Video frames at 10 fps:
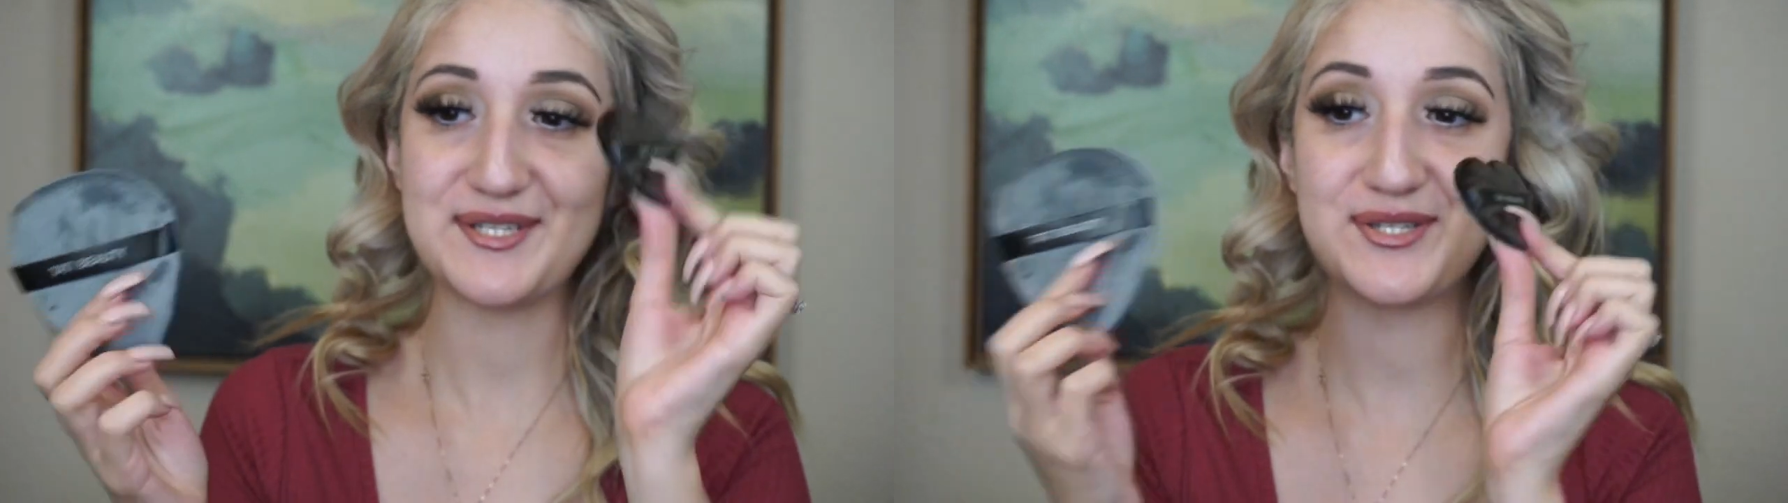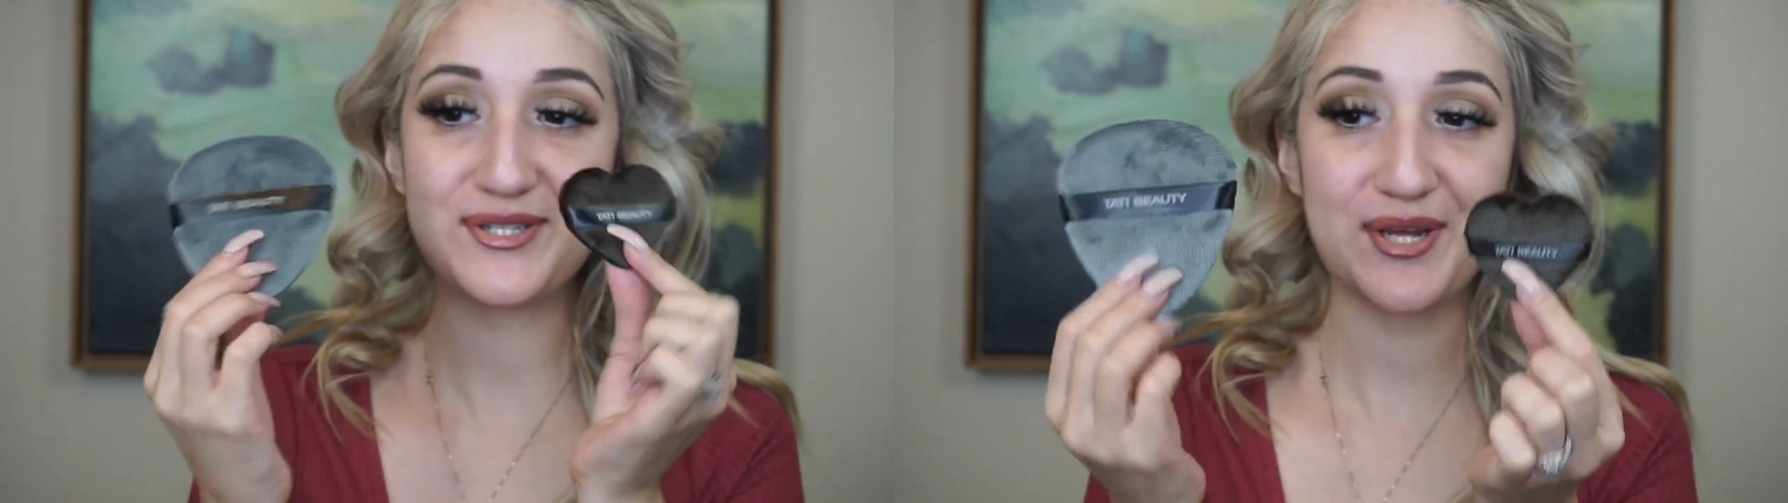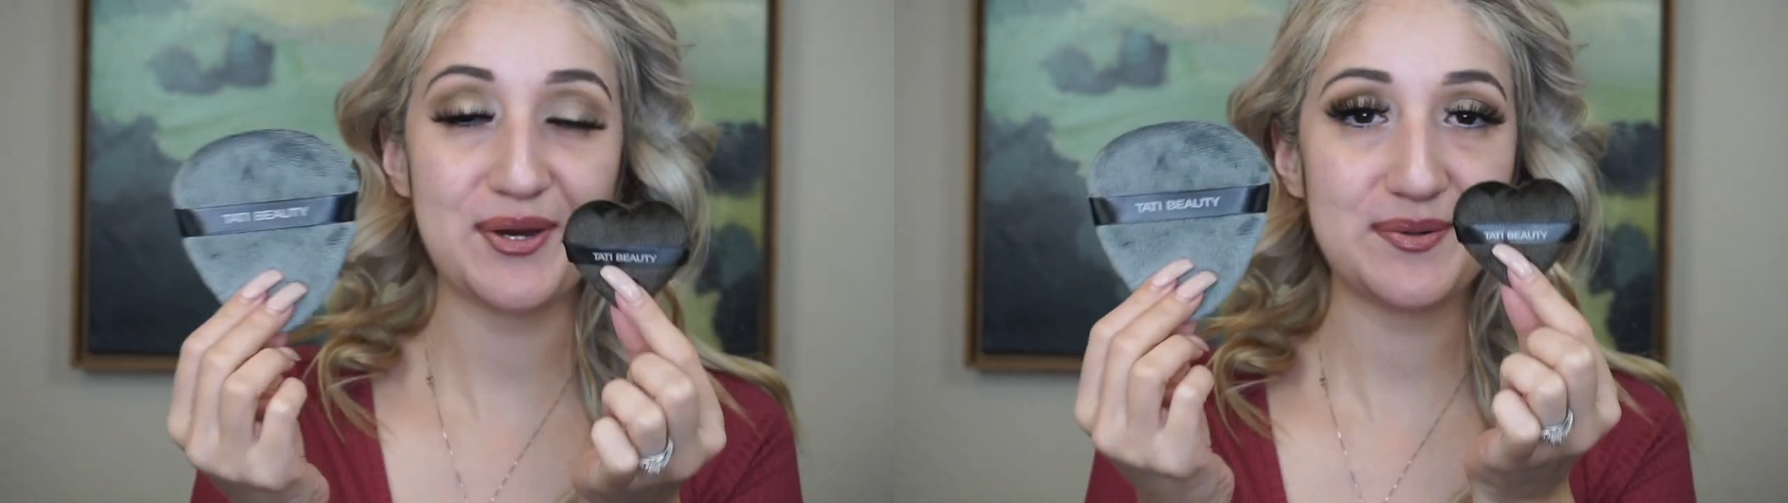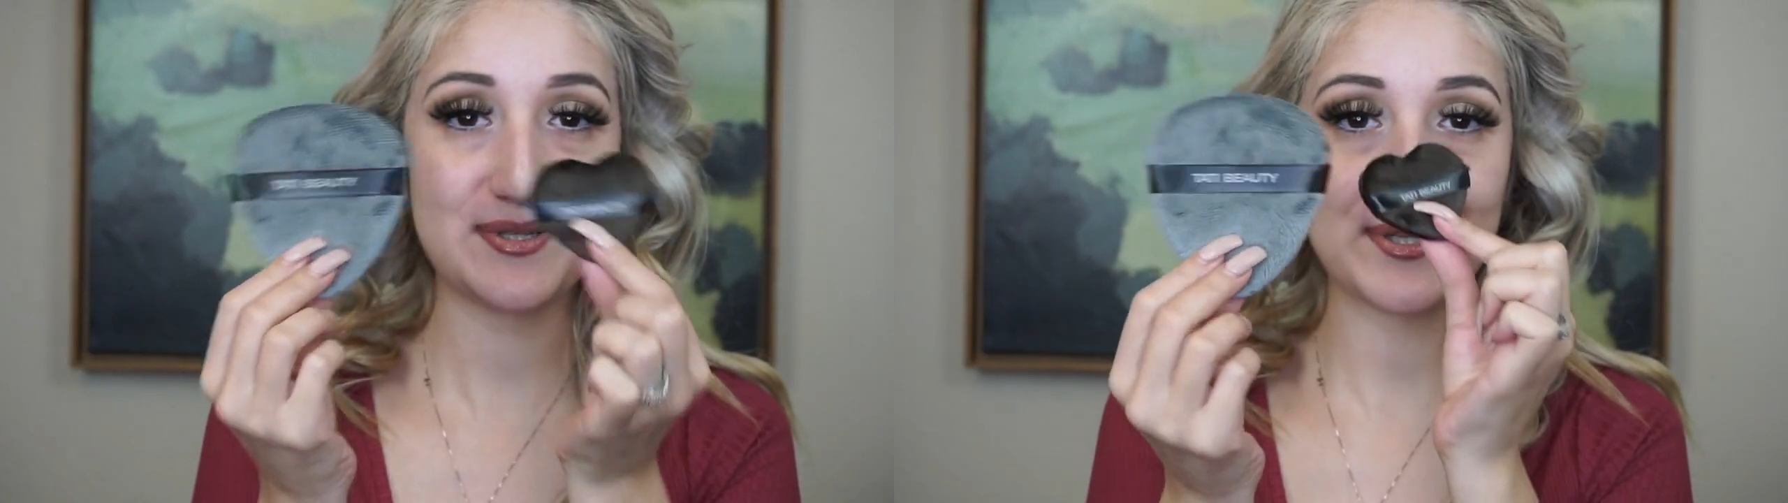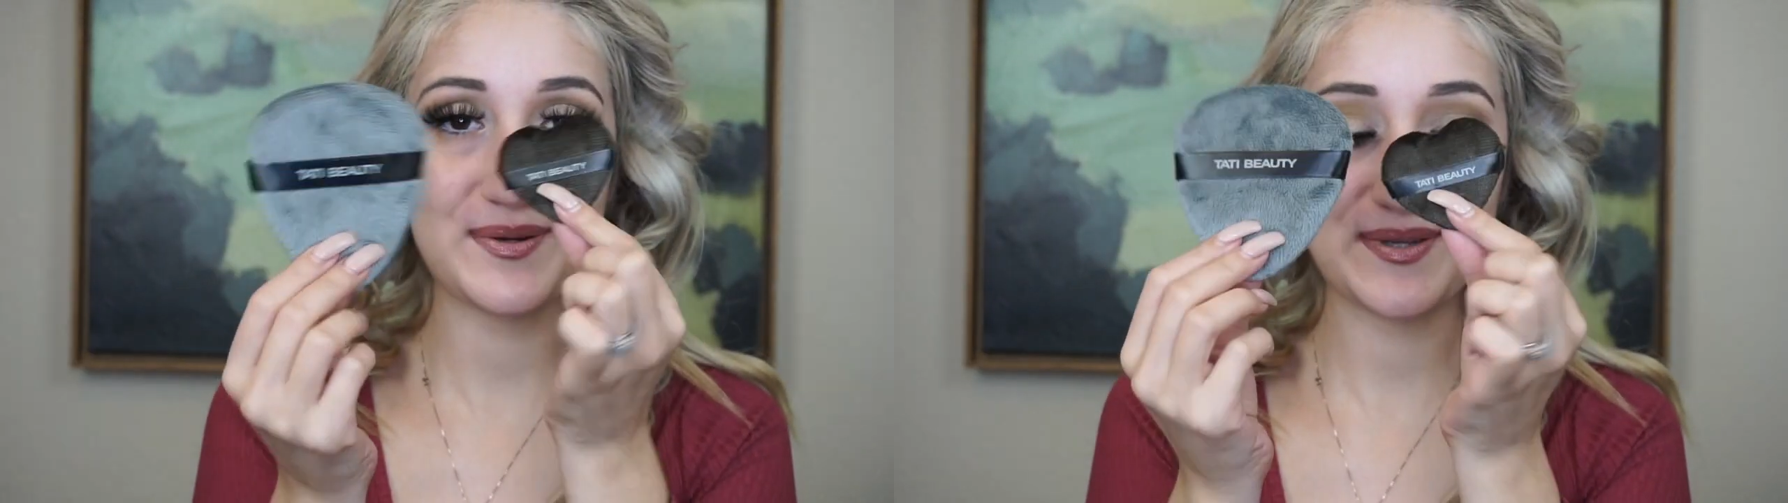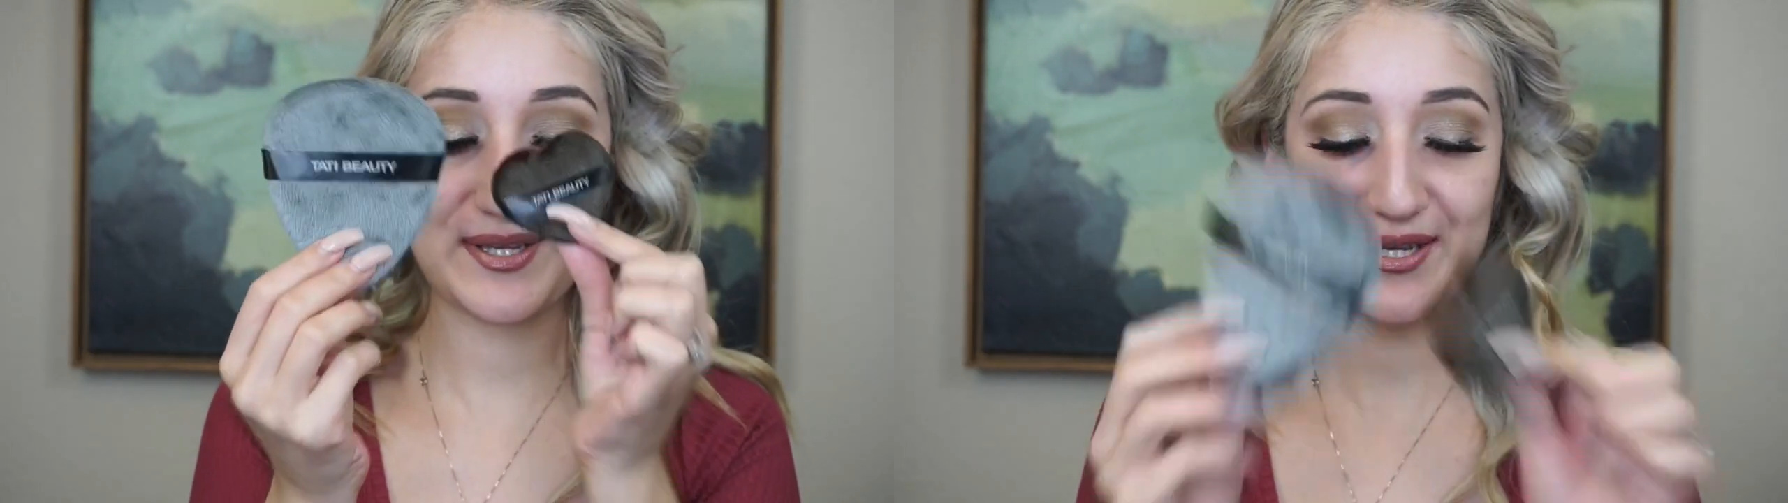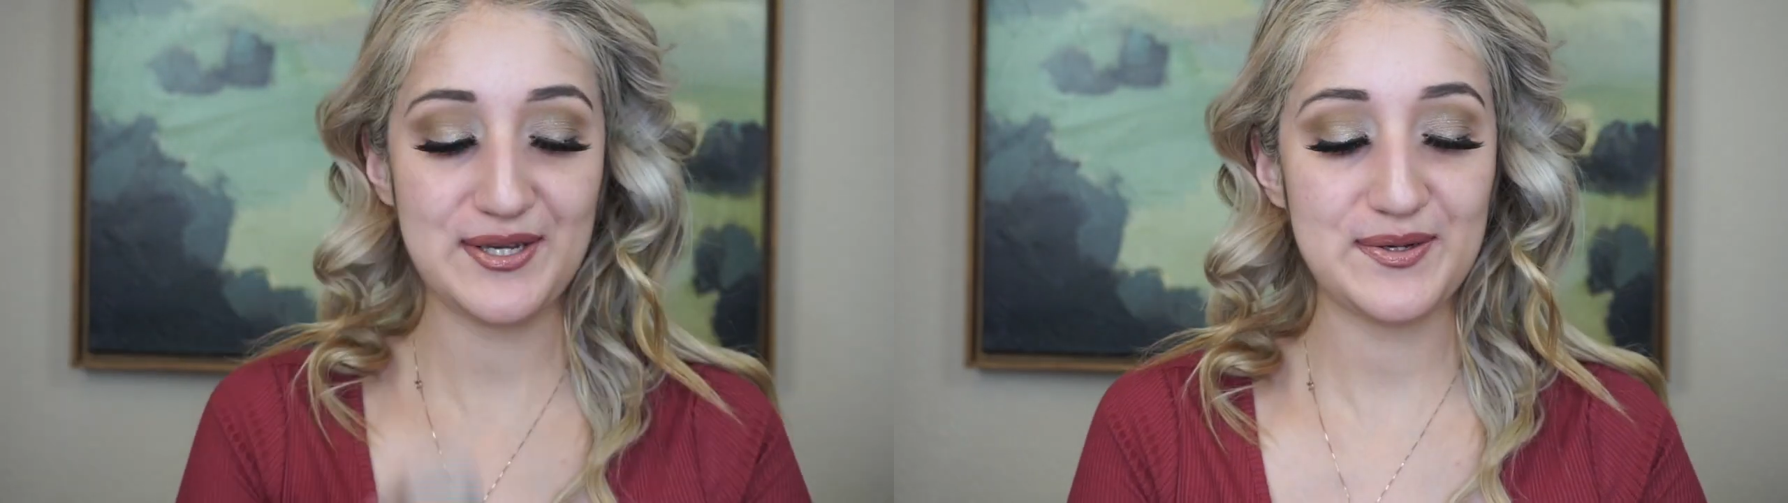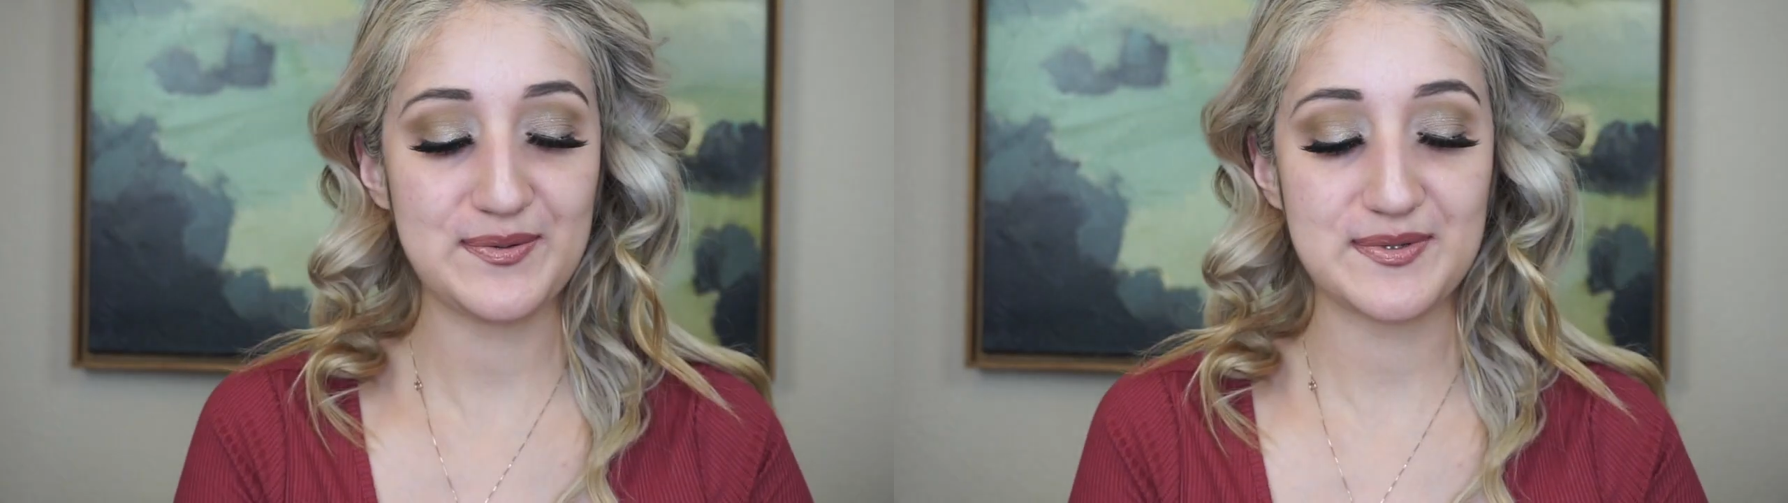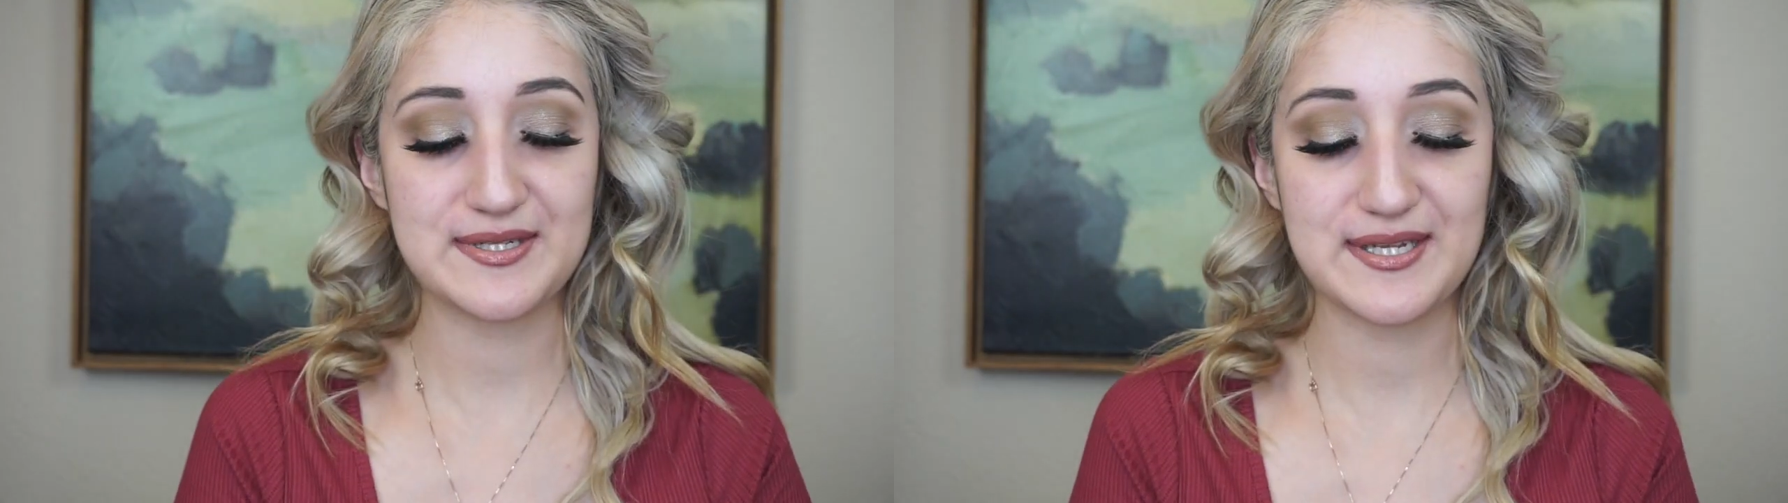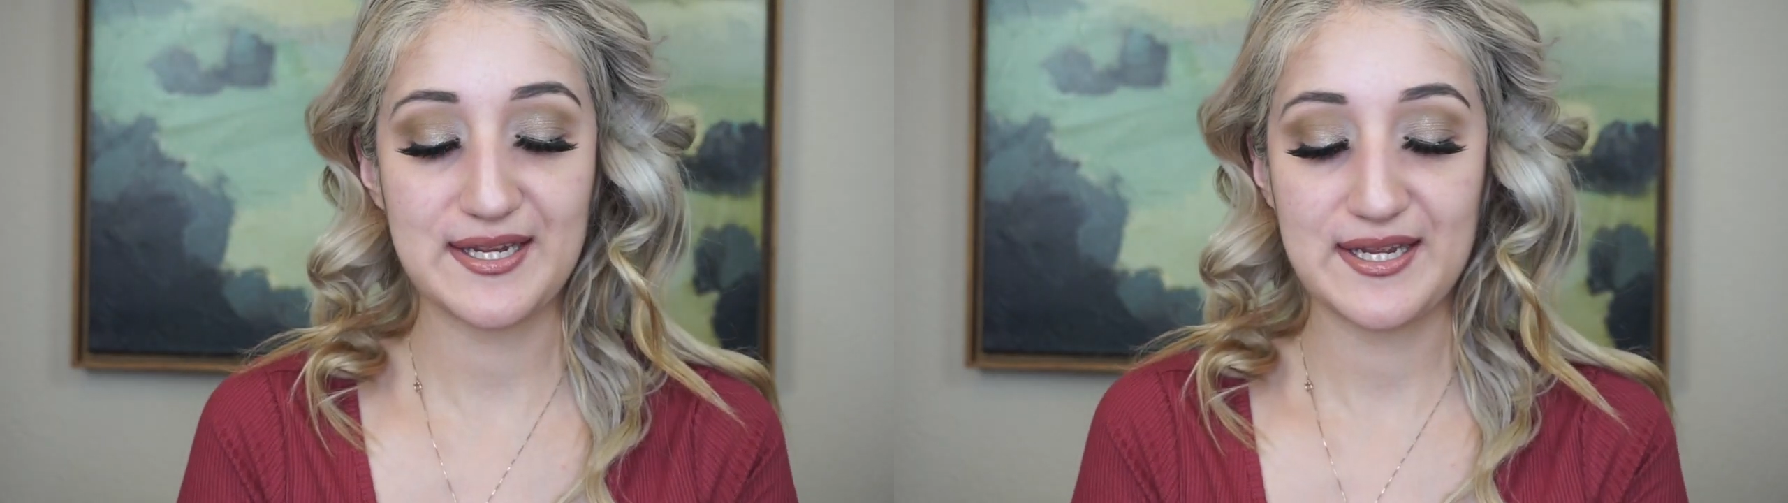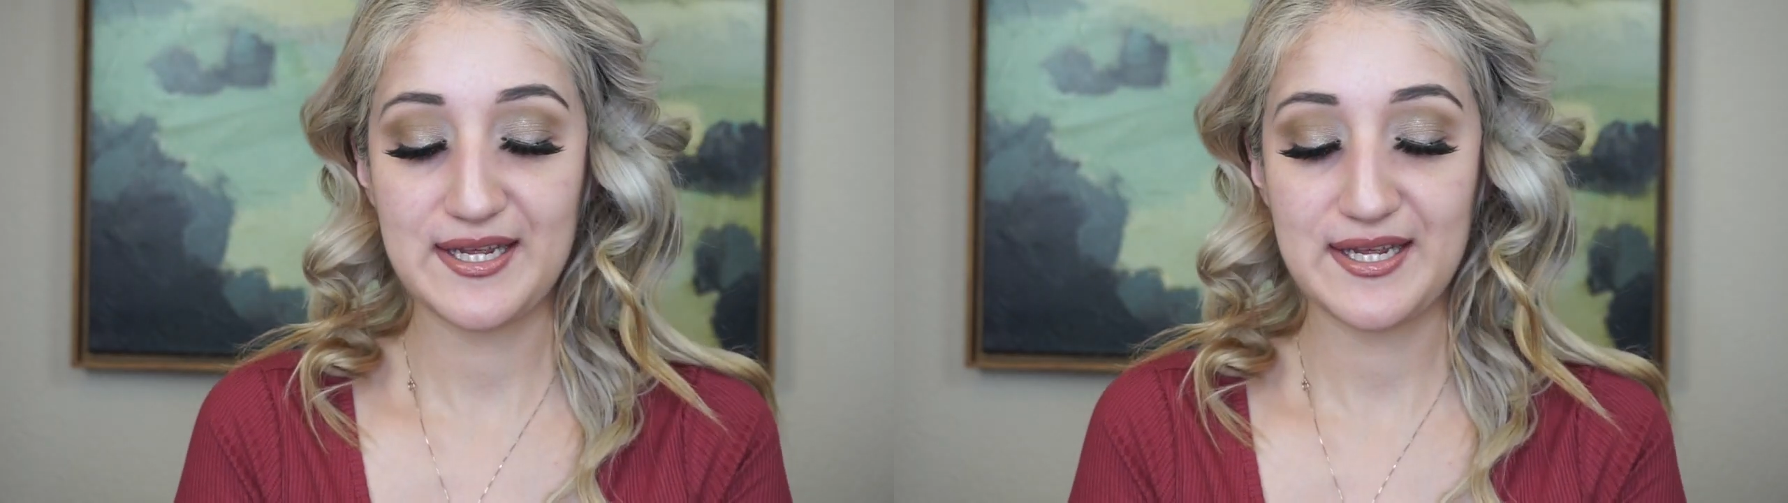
So cute.